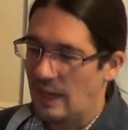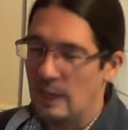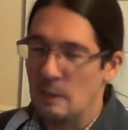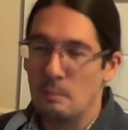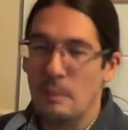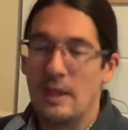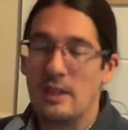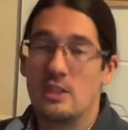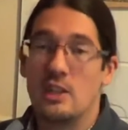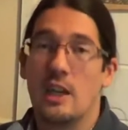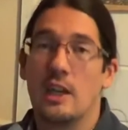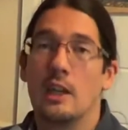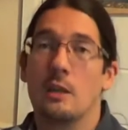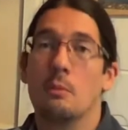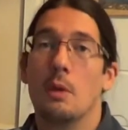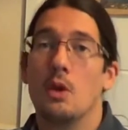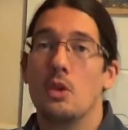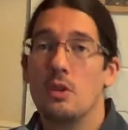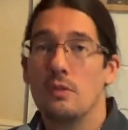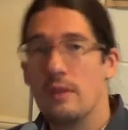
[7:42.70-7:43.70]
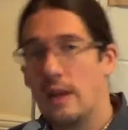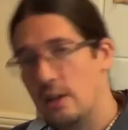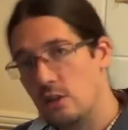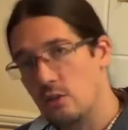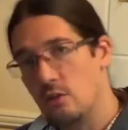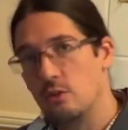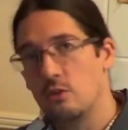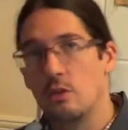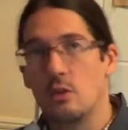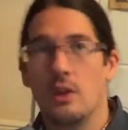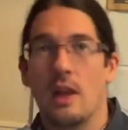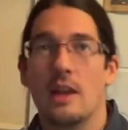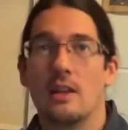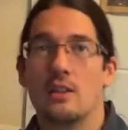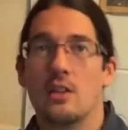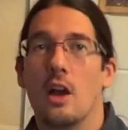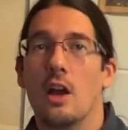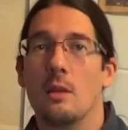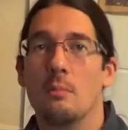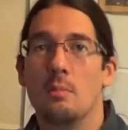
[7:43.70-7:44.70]
and maintaining motivation through
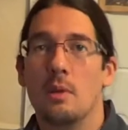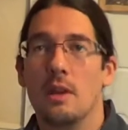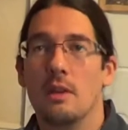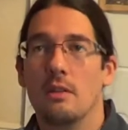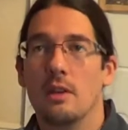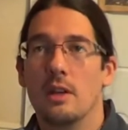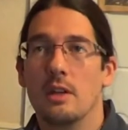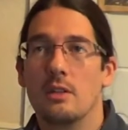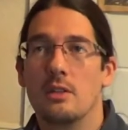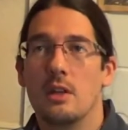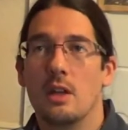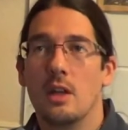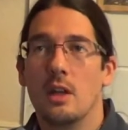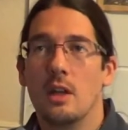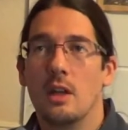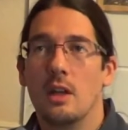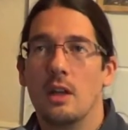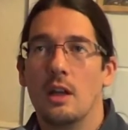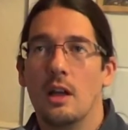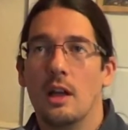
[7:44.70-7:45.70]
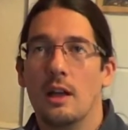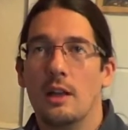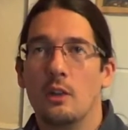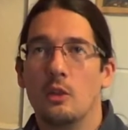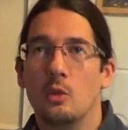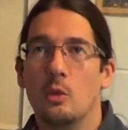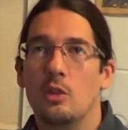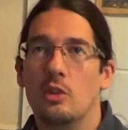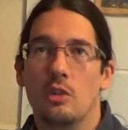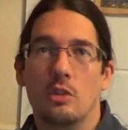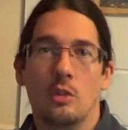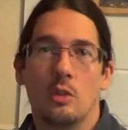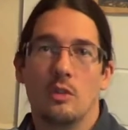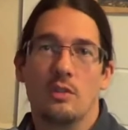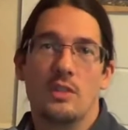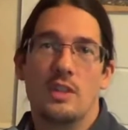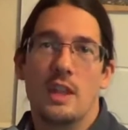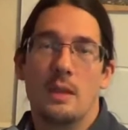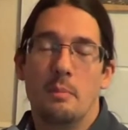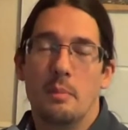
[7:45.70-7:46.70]
that time period. There's always a sort
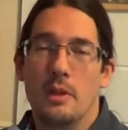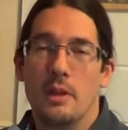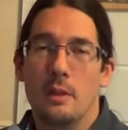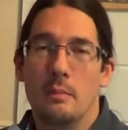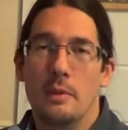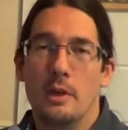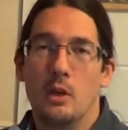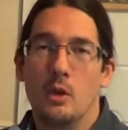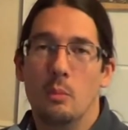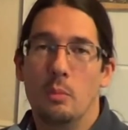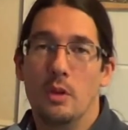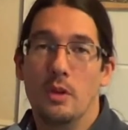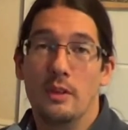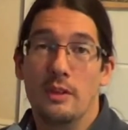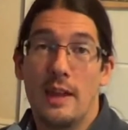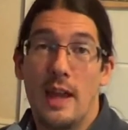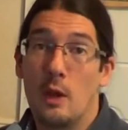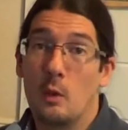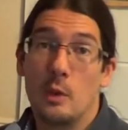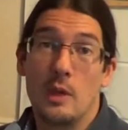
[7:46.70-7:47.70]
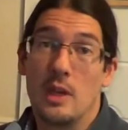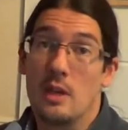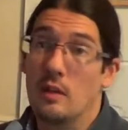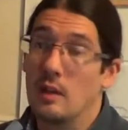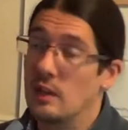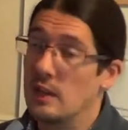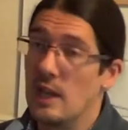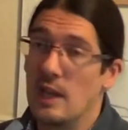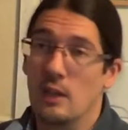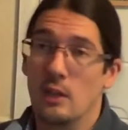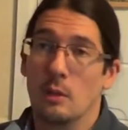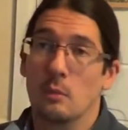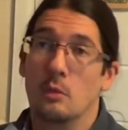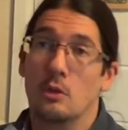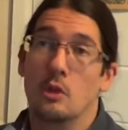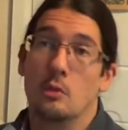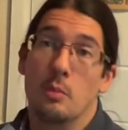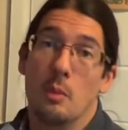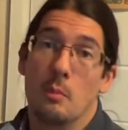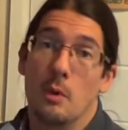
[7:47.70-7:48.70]
of dip in the middle, but now we're nearing the end, I'm
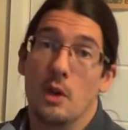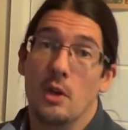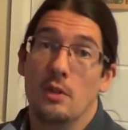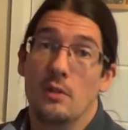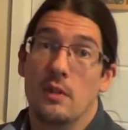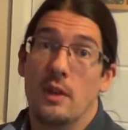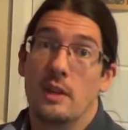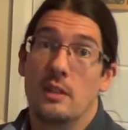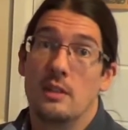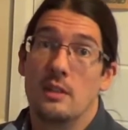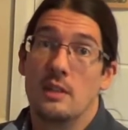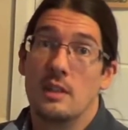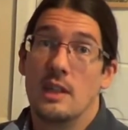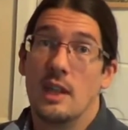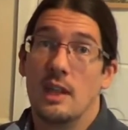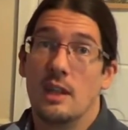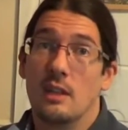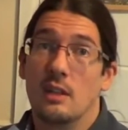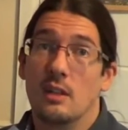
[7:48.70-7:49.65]
super motivated to get